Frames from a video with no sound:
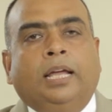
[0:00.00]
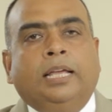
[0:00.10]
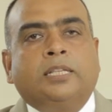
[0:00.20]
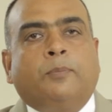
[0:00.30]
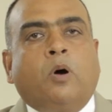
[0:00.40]

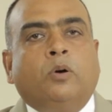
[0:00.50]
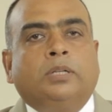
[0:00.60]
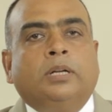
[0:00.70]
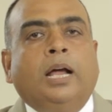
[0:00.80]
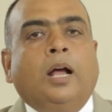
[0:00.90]
is
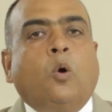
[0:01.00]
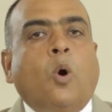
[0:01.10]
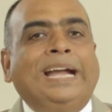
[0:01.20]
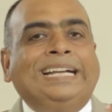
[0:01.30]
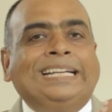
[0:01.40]
about
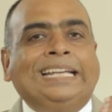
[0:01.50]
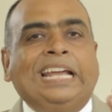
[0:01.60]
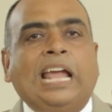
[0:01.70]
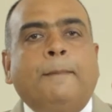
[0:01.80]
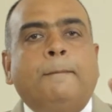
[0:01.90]

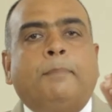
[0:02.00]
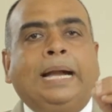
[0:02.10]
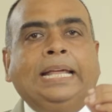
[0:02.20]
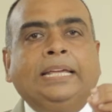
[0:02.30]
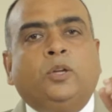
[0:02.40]
quietly
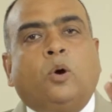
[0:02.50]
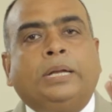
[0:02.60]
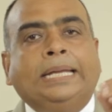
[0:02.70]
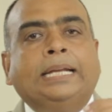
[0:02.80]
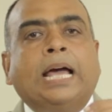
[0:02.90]
embedding your
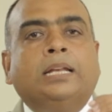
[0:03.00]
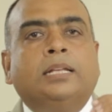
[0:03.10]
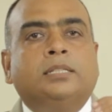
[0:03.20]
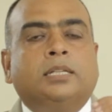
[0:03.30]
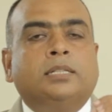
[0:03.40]
need
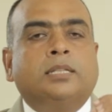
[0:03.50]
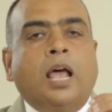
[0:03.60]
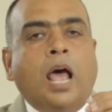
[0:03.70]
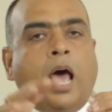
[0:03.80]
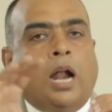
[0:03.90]
analysis
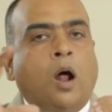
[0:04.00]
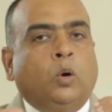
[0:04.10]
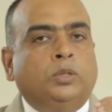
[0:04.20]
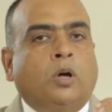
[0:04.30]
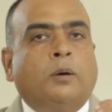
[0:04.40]

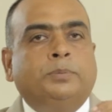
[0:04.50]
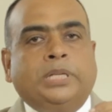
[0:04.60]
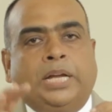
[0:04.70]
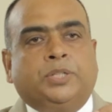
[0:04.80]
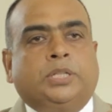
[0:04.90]
around the
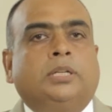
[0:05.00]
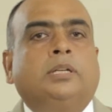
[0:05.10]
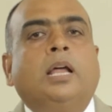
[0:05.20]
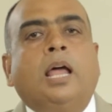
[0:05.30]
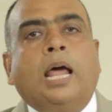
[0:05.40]

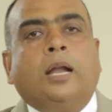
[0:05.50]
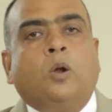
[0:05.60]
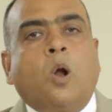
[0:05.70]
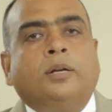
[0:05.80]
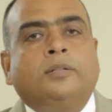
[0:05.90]
objection
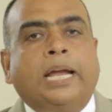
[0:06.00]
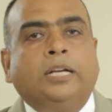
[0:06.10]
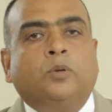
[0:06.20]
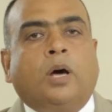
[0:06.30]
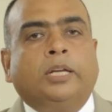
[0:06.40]
and not
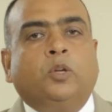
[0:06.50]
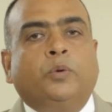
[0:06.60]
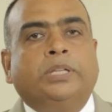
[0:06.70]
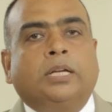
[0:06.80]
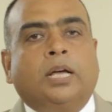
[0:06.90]
trying to argue
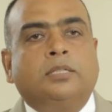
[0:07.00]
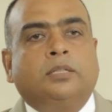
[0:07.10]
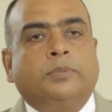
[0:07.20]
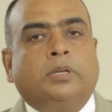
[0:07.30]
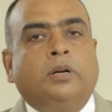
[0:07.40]
with the
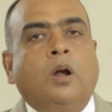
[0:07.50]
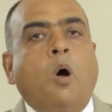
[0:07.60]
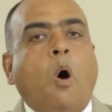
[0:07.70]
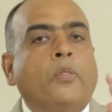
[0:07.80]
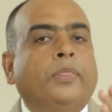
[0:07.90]
customer
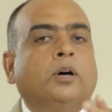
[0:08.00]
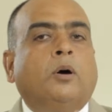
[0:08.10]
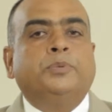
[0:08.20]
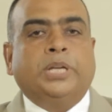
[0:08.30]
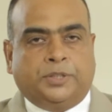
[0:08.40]
on the
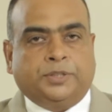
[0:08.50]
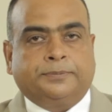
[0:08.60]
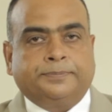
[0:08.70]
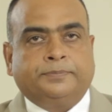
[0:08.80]
objection.